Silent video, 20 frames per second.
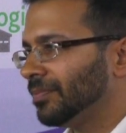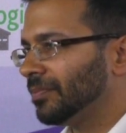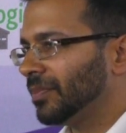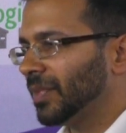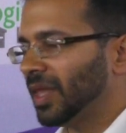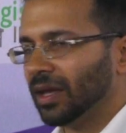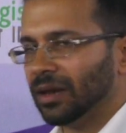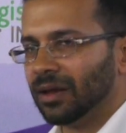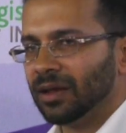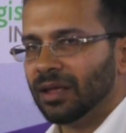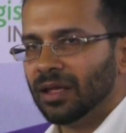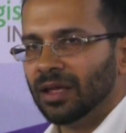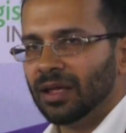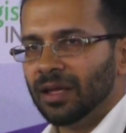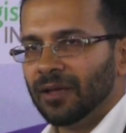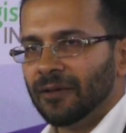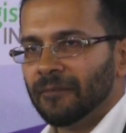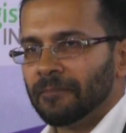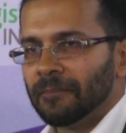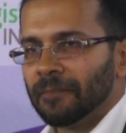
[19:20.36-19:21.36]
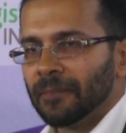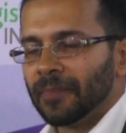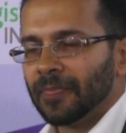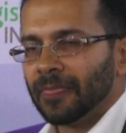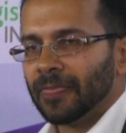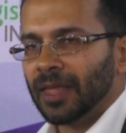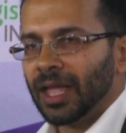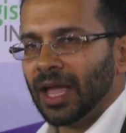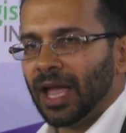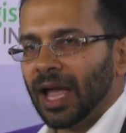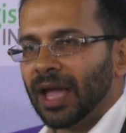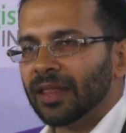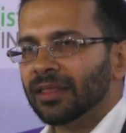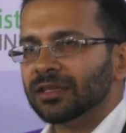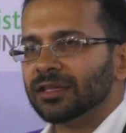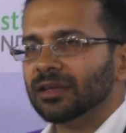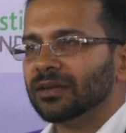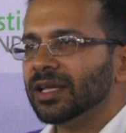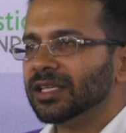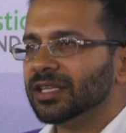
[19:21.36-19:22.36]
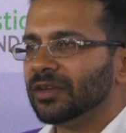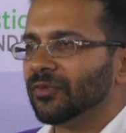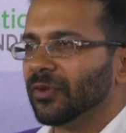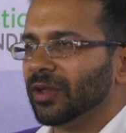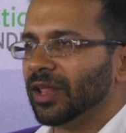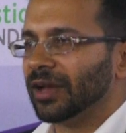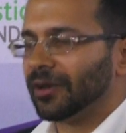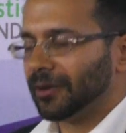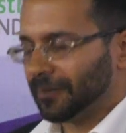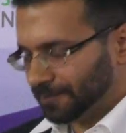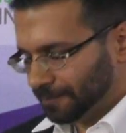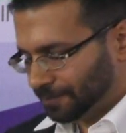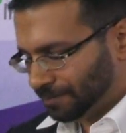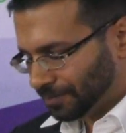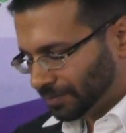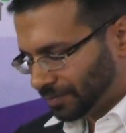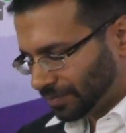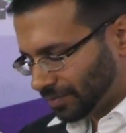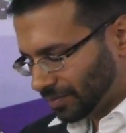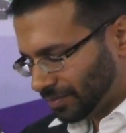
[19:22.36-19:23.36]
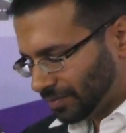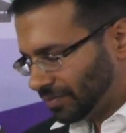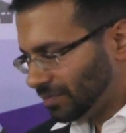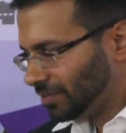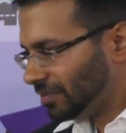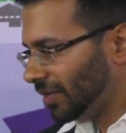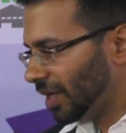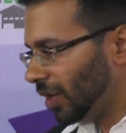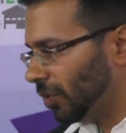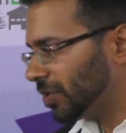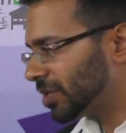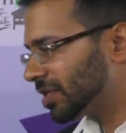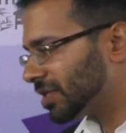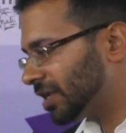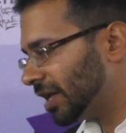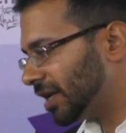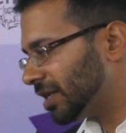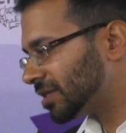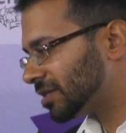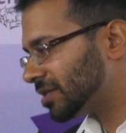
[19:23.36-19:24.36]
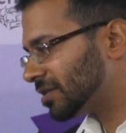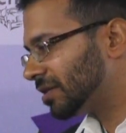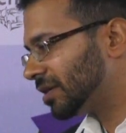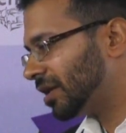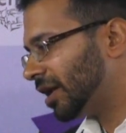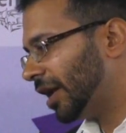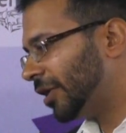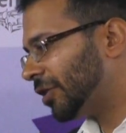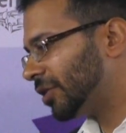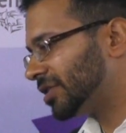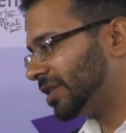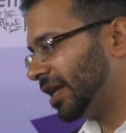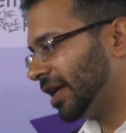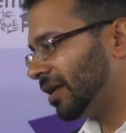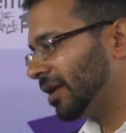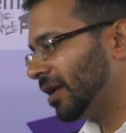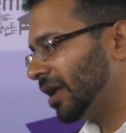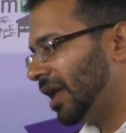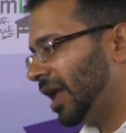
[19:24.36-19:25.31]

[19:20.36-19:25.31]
there. And there's a reason for that, which is interesting.